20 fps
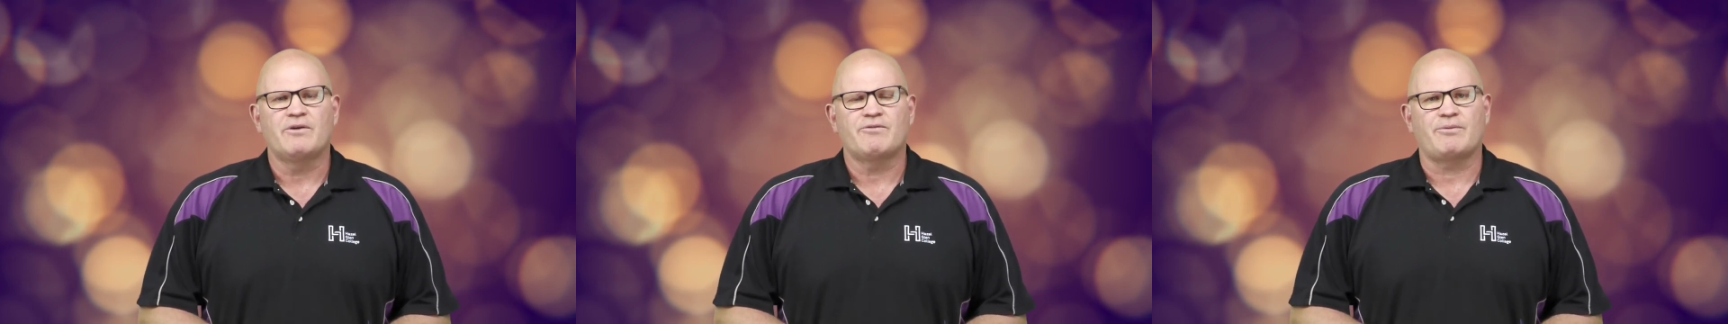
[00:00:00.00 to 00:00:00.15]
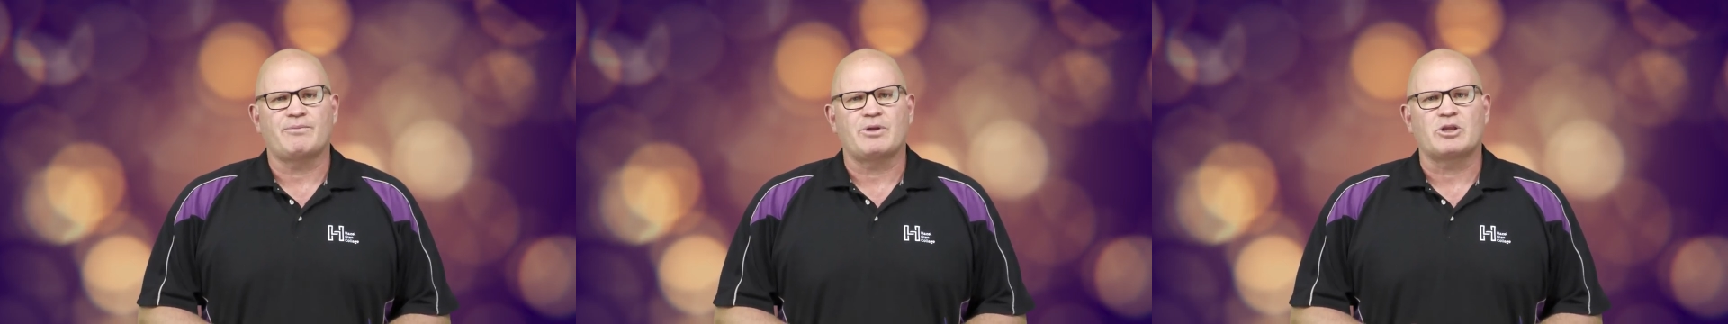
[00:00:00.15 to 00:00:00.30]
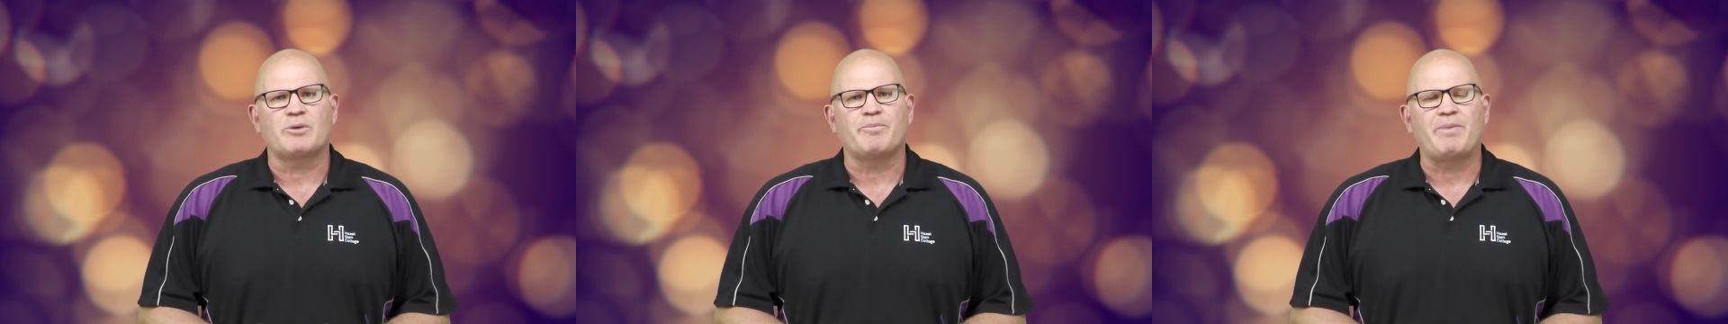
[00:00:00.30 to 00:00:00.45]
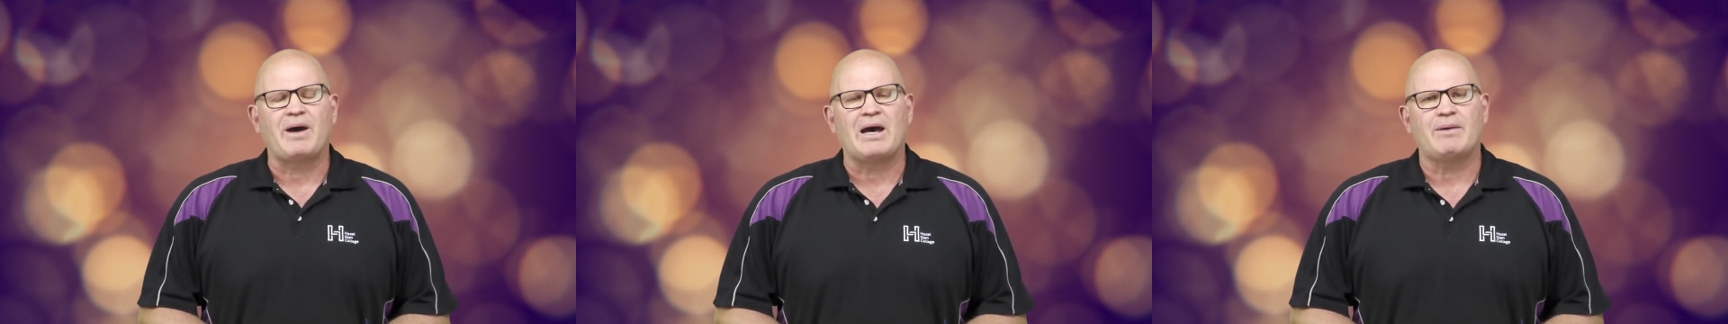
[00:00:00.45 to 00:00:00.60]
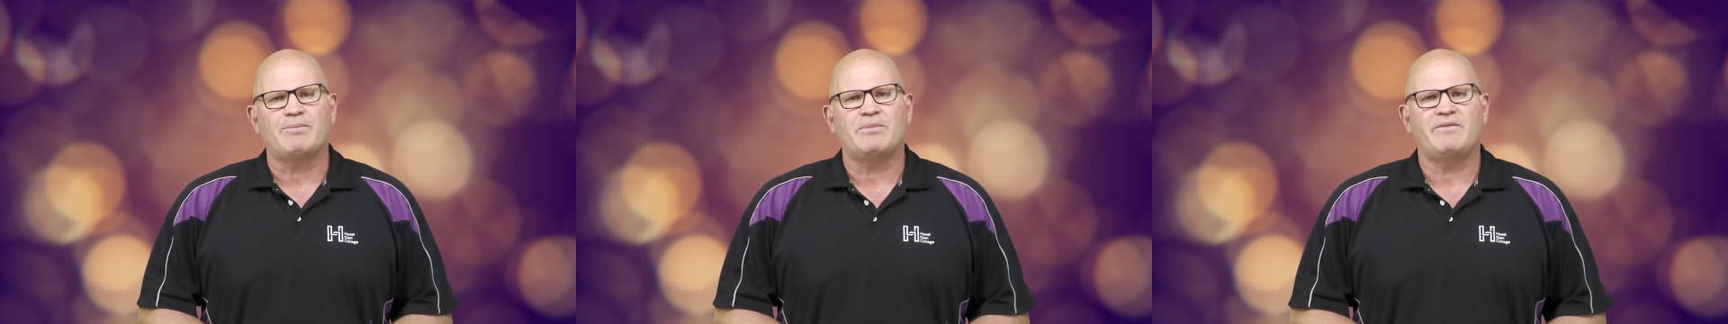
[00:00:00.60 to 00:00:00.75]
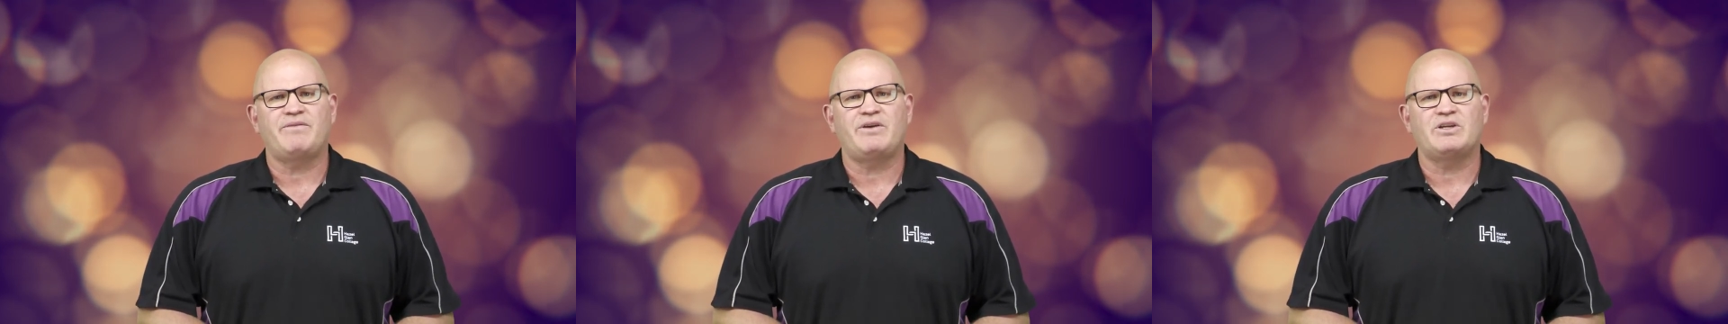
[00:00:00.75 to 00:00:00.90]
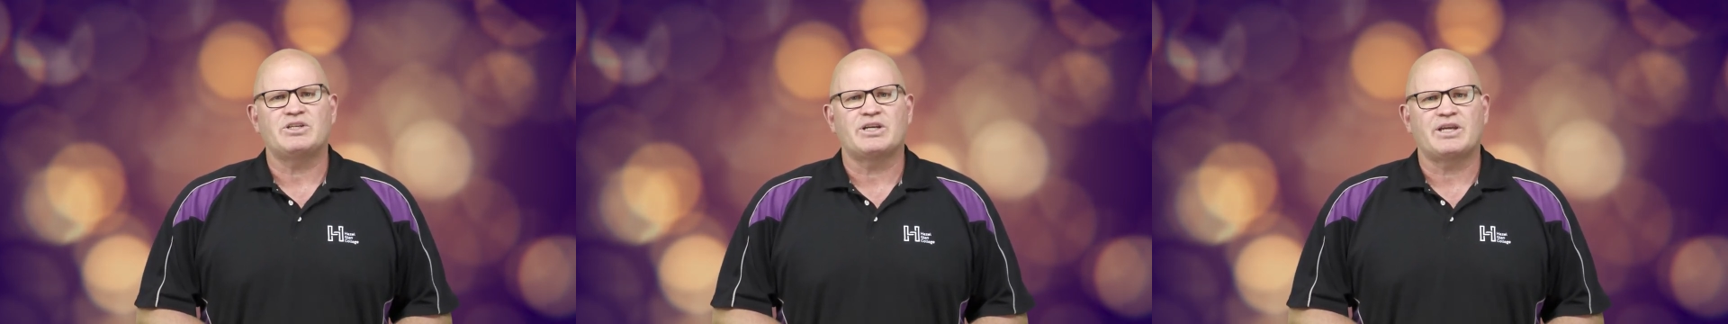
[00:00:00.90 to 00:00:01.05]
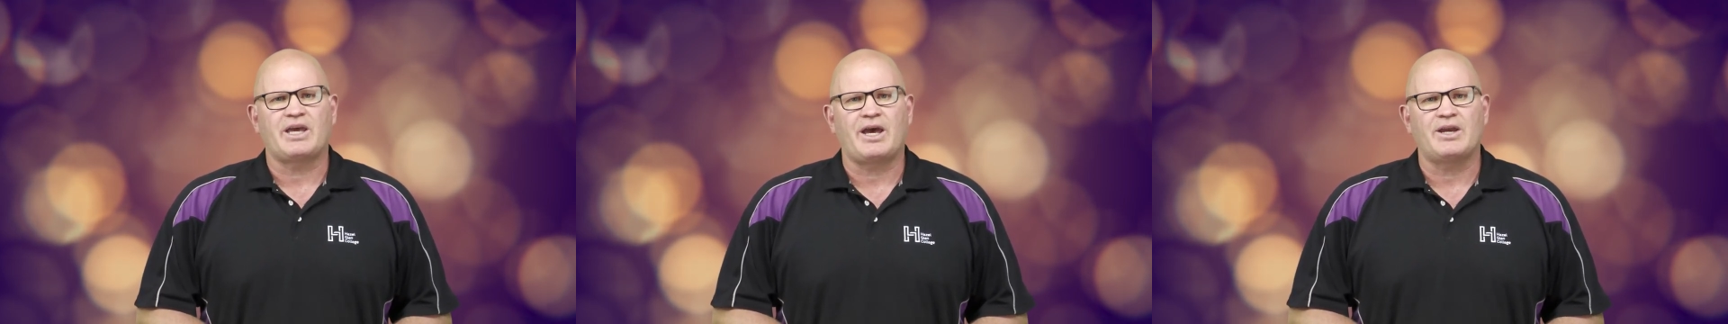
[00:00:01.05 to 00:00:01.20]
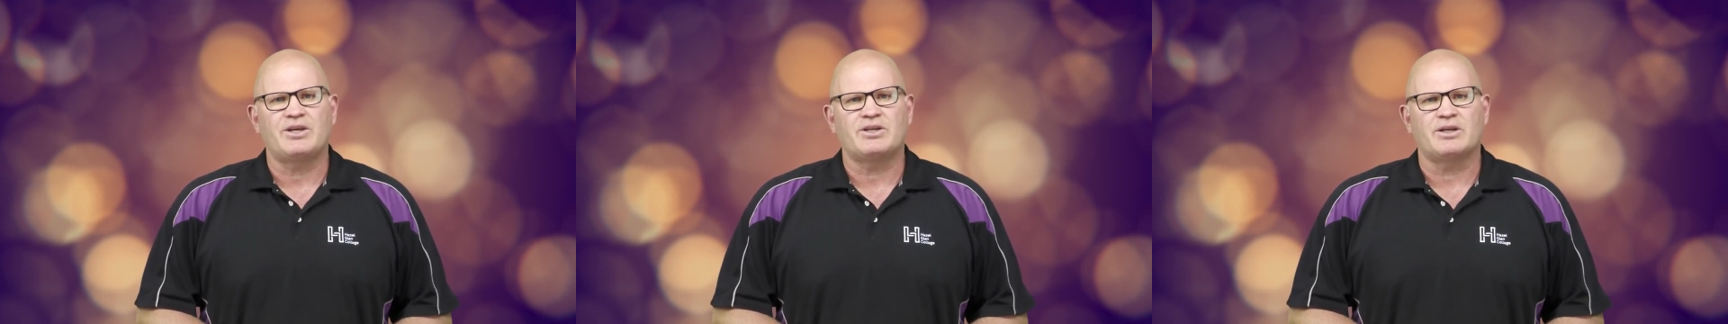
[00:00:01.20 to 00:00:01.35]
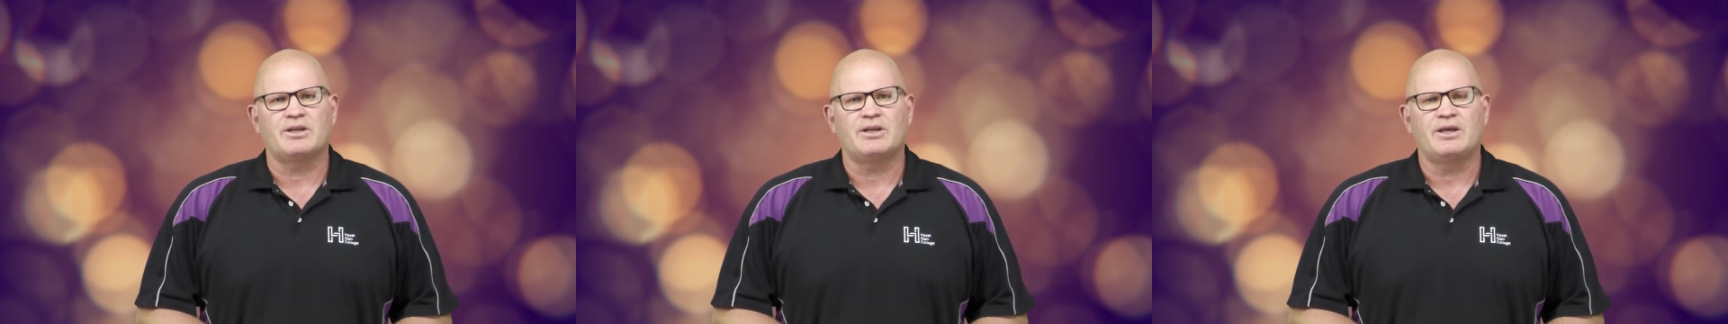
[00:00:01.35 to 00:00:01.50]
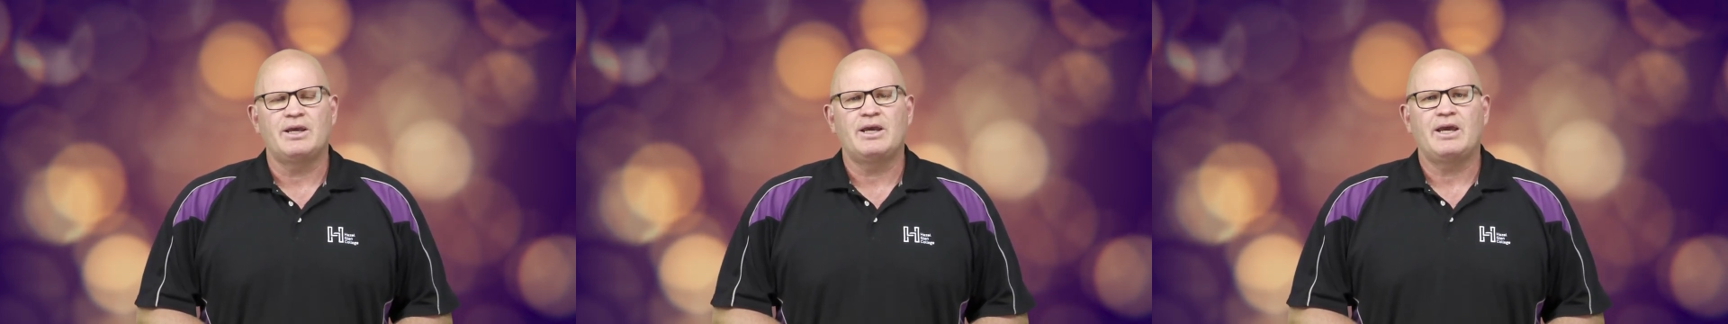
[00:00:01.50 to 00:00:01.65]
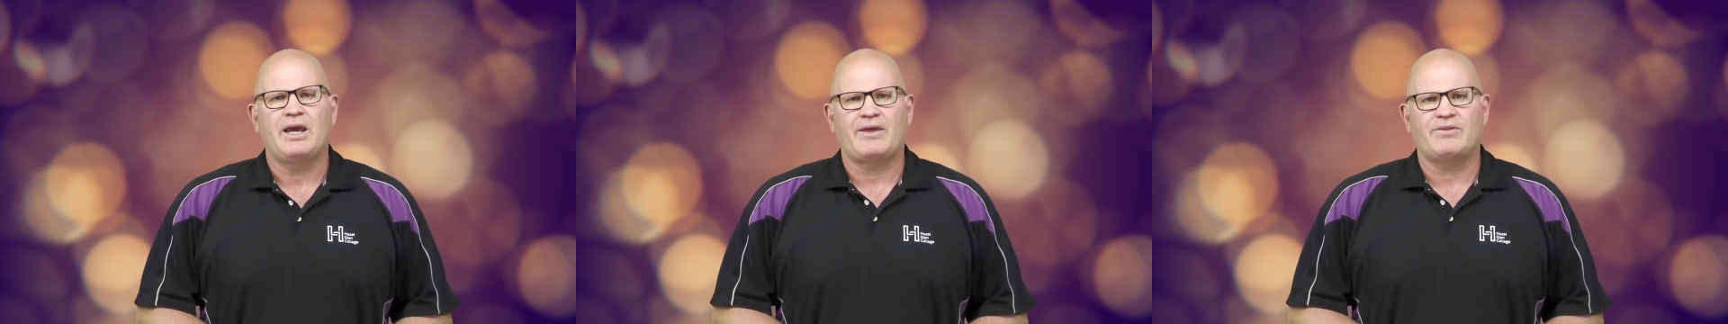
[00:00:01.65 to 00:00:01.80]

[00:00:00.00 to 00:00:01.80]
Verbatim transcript: from the Department of Education